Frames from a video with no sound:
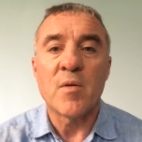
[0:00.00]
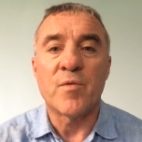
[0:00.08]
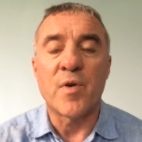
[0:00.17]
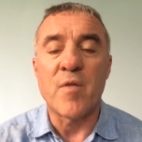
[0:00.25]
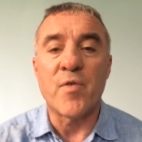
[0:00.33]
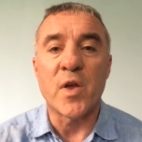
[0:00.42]

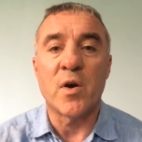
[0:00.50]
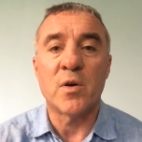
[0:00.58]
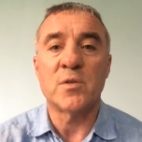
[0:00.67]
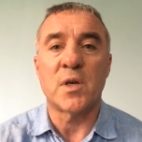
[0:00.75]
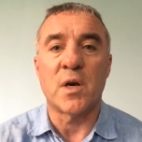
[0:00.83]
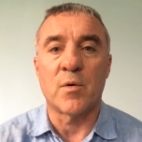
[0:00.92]
for every
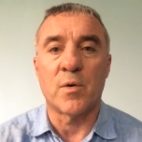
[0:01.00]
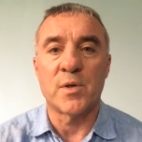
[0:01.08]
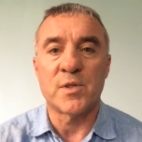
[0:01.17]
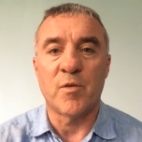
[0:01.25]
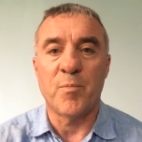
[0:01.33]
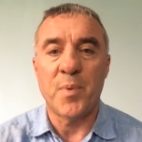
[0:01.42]
100
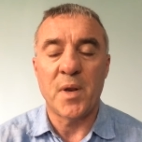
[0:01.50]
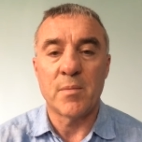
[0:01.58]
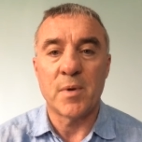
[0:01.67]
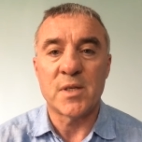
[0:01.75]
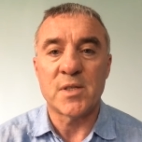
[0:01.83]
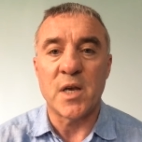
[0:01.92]
hours of
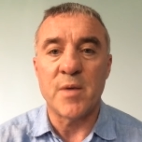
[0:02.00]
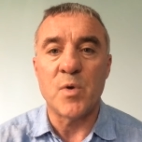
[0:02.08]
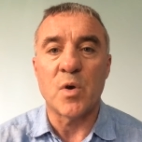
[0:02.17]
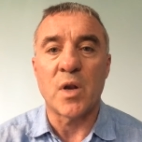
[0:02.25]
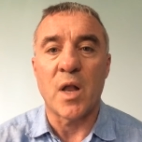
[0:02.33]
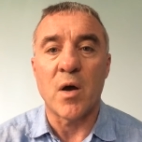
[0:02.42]
billable time
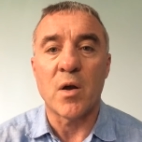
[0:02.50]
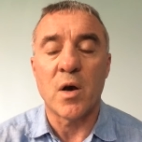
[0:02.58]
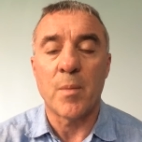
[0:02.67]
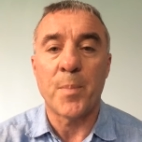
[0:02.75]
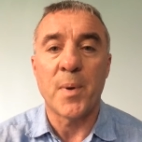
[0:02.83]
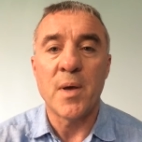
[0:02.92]
you clock
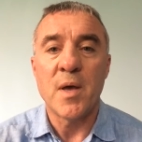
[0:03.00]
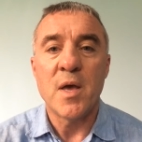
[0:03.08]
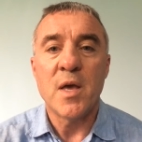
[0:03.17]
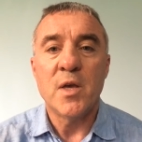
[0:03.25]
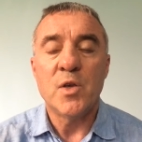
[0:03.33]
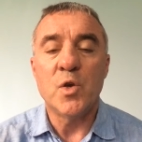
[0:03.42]
up,
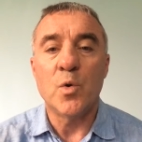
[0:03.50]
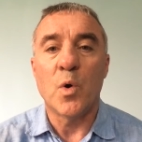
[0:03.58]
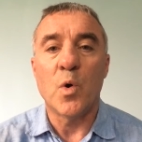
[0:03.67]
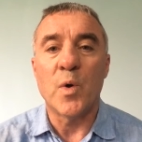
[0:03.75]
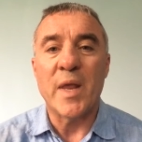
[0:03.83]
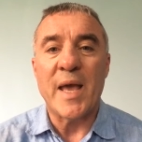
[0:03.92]
you
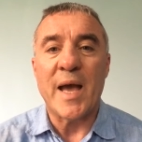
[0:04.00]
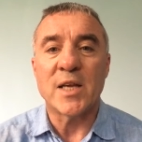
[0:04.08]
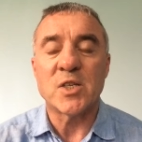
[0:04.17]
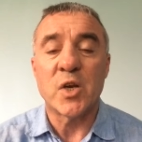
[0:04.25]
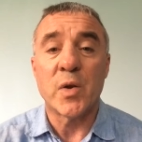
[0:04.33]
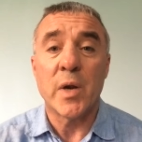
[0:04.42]
only
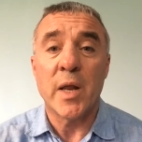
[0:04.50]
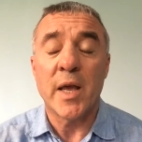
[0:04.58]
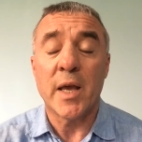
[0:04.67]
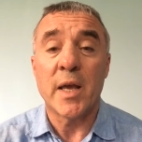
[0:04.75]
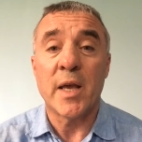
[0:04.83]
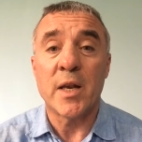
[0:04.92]
actually
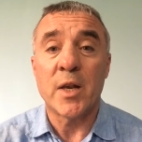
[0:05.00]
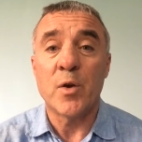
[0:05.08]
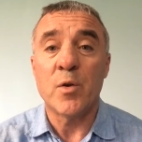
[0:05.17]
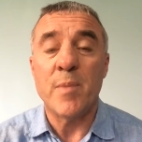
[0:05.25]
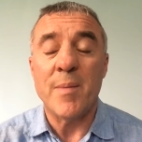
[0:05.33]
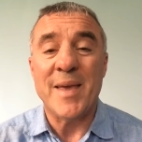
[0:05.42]
in
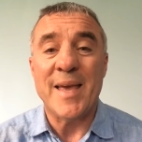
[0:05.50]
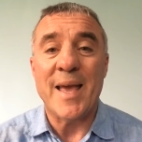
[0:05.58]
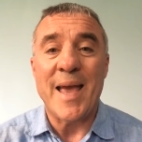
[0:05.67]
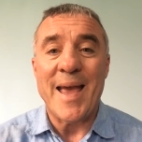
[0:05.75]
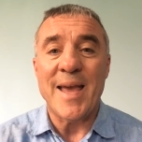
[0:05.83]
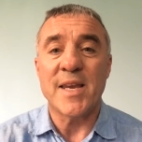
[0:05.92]
include maybe
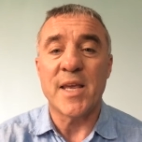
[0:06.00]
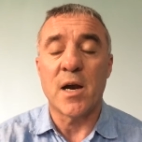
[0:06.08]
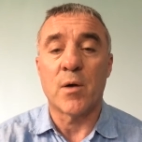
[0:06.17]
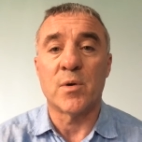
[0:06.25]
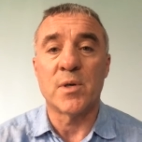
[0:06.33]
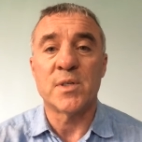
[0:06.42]
80
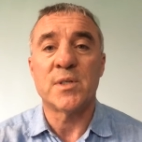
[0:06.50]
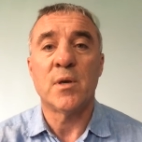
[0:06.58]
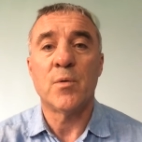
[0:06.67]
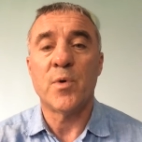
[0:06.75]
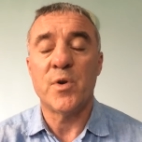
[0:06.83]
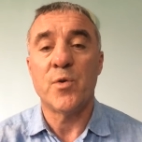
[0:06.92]
hours
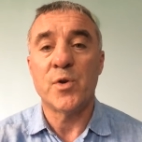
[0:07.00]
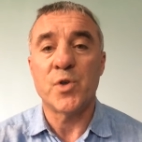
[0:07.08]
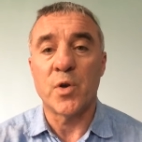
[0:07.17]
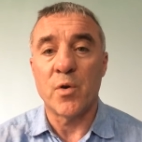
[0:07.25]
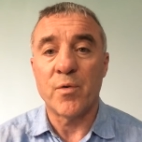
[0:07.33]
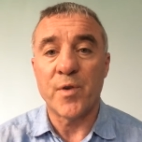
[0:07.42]
when you're
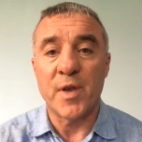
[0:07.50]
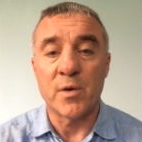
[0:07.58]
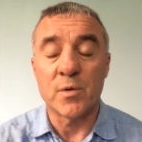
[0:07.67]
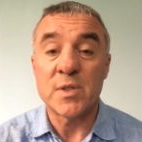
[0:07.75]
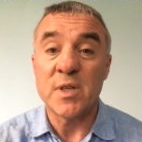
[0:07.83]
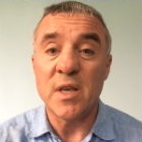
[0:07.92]
issuing your fee
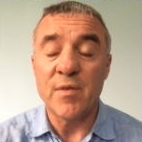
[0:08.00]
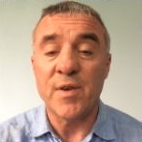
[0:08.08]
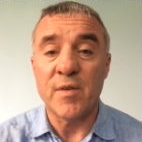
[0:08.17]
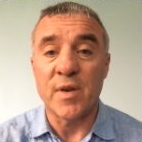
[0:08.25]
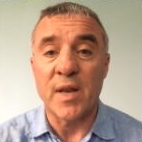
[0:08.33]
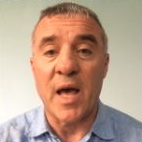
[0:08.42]
notes, if
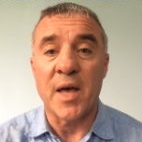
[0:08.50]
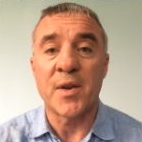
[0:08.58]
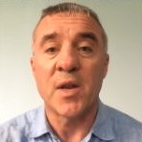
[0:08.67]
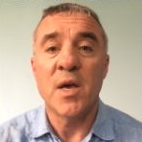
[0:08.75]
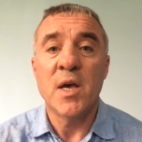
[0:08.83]
even that.